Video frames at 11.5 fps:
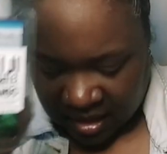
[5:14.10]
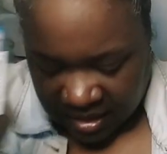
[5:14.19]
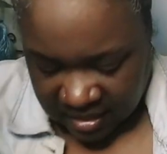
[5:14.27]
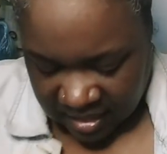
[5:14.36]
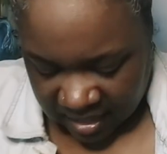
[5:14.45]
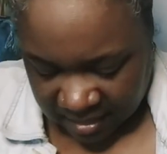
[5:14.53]
I
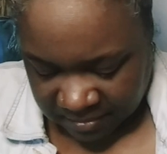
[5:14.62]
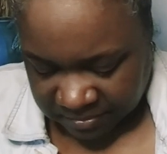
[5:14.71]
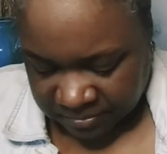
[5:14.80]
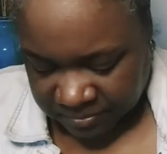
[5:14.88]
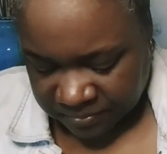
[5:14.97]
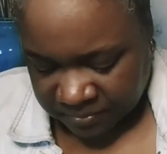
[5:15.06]
like that.
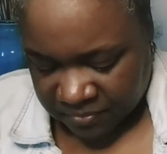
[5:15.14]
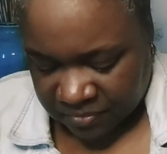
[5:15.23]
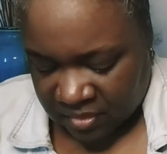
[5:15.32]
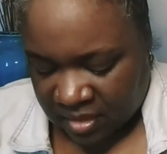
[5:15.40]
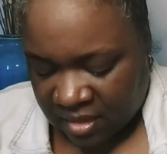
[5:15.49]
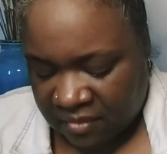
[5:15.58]

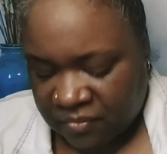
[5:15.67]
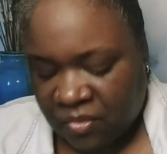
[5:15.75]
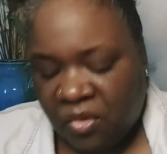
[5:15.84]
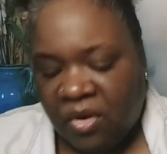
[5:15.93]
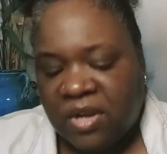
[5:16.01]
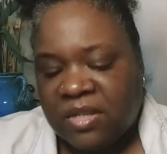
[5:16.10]
And
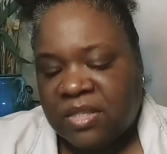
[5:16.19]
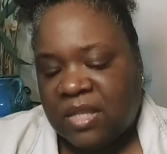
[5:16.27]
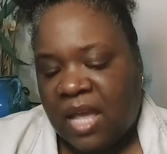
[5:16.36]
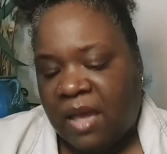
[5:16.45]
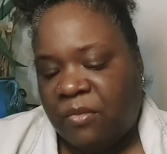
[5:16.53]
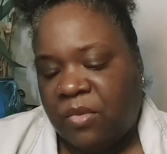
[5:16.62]
of course,
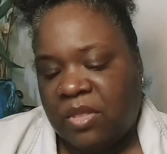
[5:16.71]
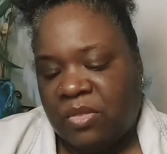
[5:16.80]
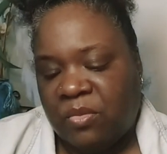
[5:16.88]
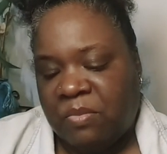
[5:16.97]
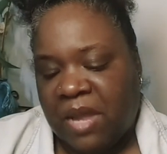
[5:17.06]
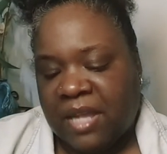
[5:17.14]
I went
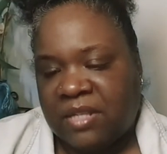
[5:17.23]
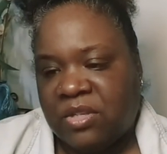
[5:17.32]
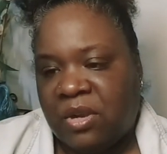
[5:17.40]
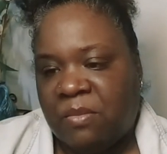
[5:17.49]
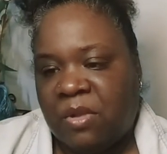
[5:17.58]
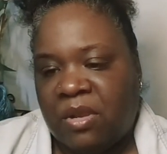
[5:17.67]
through Black
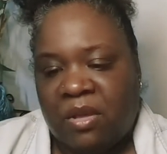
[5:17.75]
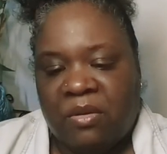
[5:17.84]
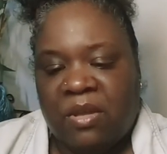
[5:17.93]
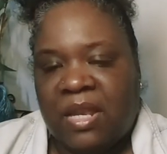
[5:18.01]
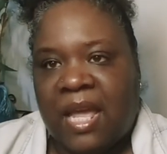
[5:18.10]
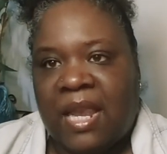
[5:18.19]
Cherry
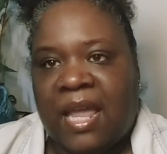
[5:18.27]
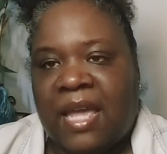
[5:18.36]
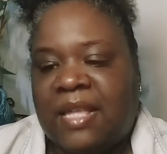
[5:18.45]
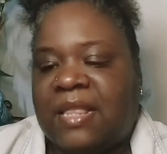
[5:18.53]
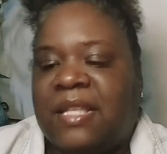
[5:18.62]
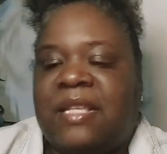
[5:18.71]
Malote, and I
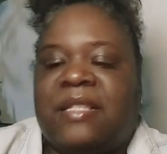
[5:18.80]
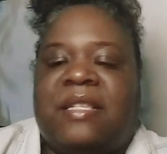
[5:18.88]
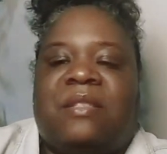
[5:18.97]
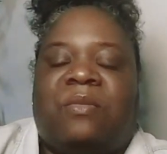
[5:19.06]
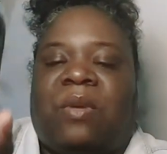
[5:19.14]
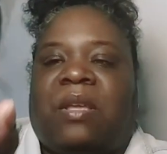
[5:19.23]
like this
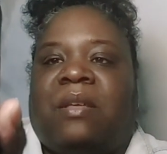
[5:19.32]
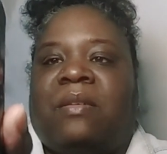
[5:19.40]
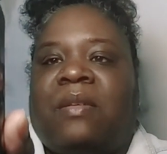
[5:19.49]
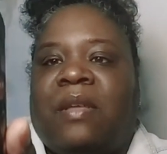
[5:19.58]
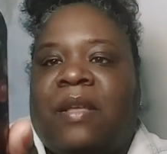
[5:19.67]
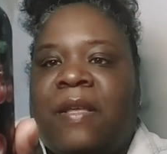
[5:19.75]
as well.
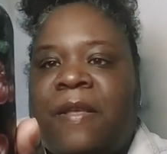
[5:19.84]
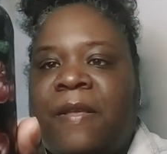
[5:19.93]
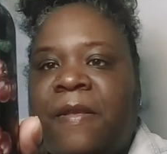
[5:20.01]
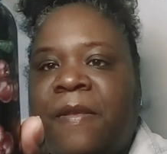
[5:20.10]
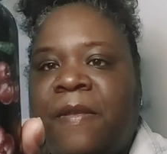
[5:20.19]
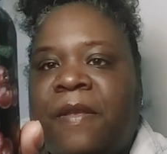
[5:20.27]

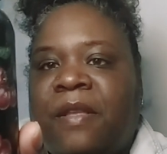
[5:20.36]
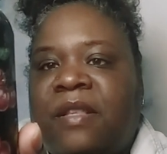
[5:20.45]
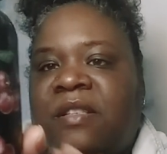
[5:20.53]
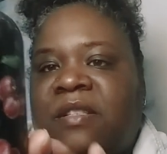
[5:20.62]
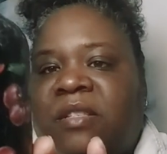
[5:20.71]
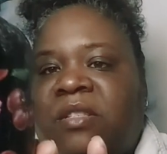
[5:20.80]

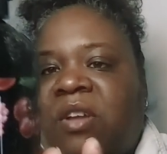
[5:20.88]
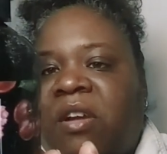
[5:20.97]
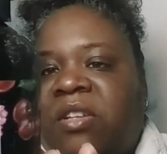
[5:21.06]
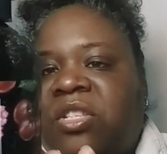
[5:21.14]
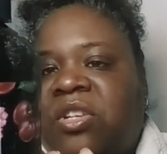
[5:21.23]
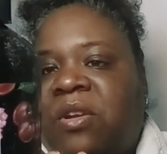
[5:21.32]
This is
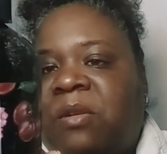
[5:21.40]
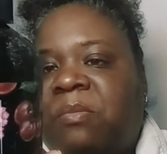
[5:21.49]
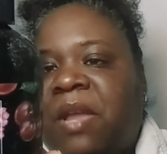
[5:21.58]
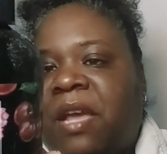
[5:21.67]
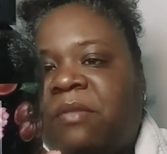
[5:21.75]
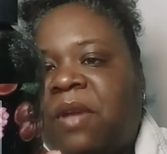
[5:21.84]
Dark Cherry,
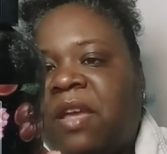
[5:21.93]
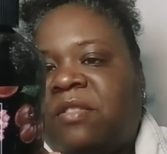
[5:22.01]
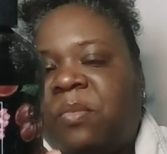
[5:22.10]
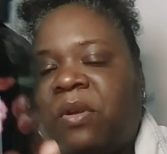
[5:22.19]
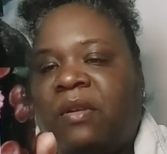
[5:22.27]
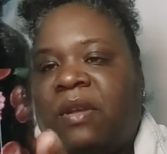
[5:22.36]
Black
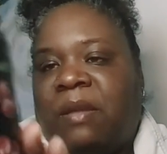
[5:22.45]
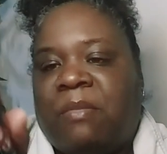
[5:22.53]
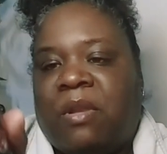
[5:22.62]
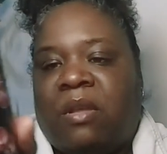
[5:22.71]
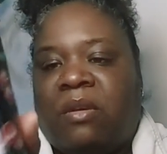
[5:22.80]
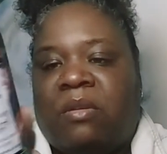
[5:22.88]
Raspberry, and
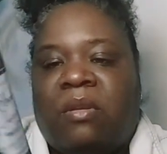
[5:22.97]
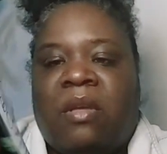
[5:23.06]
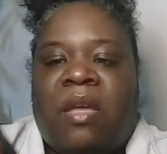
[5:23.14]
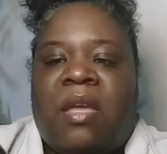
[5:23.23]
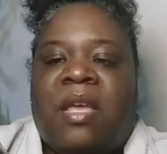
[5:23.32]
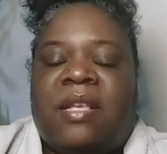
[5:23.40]
Malote.
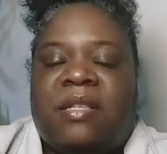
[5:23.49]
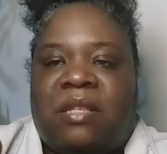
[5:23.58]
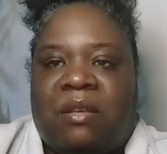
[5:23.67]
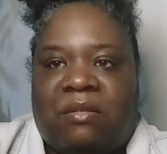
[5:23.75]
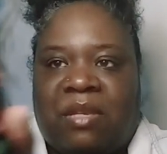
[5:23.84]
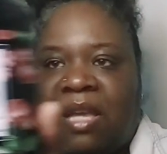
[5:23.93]

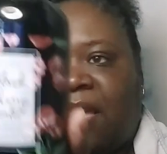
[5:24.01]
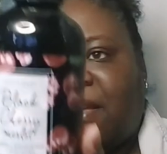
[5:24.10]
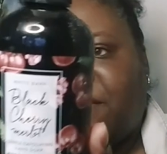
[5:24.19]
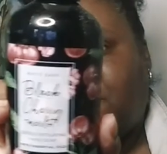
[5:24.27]
So yeah,